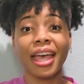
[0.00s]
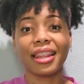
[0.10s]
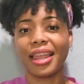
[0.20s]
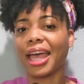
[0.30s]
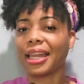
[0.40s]

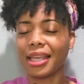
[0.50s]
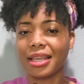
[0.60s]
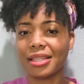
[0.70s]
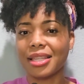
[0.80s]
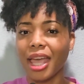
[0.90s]
that
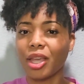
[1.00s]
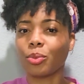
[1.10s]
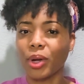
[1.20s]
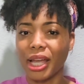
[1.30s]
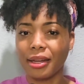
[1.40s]
is a
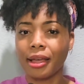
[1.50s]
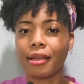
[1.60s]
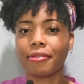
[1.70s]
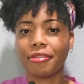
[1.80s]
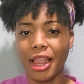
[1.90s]
red
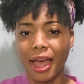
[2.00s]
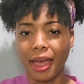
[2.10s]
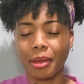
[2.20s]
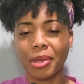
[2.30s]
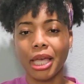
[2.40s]

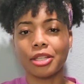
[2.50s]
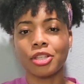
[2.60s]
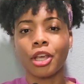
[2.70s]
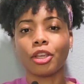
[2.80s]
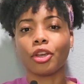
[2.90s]
flag
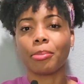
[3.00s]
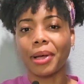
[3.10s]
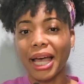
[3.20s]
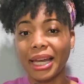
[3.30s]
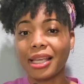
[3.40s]
because your
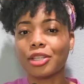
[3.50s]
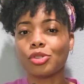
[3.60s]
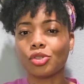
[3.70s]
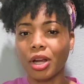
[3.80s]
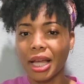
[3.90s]
body is
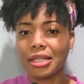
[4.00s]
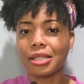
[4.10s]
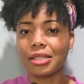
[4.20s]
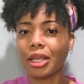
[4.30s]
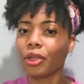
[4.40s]
trying
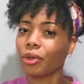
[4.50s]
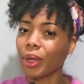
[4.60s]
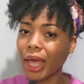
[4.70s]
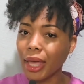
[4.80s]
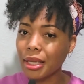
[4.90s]
to tell you,
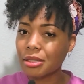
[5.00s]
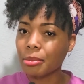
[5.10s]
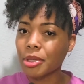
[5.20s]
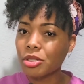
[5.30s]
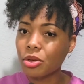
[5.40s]
hey,
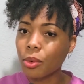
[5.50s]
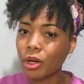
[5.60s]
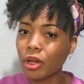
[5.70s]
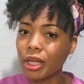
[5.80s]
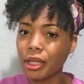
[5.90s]
something's
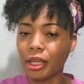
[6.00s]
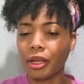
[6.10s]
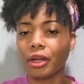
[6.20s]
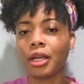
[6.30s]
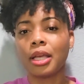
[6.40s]
going on
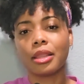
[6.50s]
here.